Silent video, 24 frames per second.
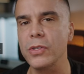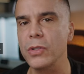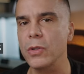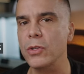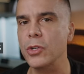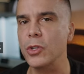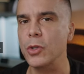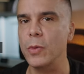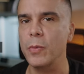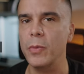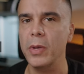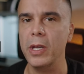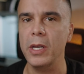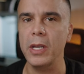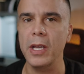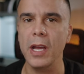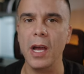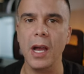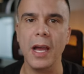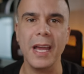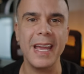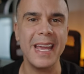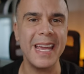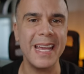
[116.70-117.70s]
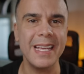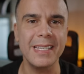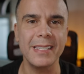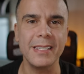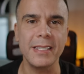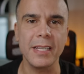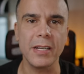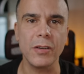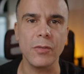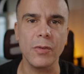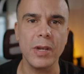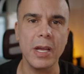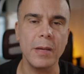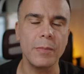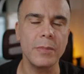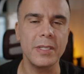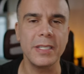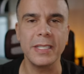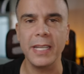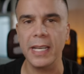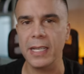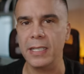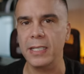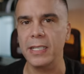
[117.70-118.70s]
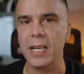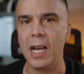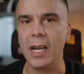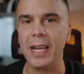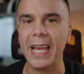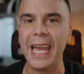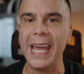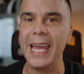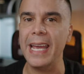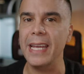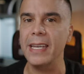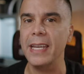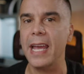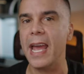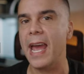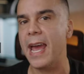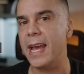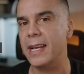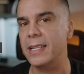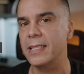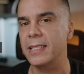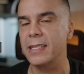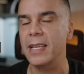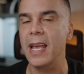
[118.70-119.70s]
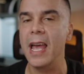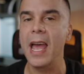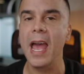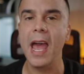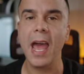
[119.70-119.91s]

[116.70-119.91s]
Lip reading: social media, Instagram, TikTok, and X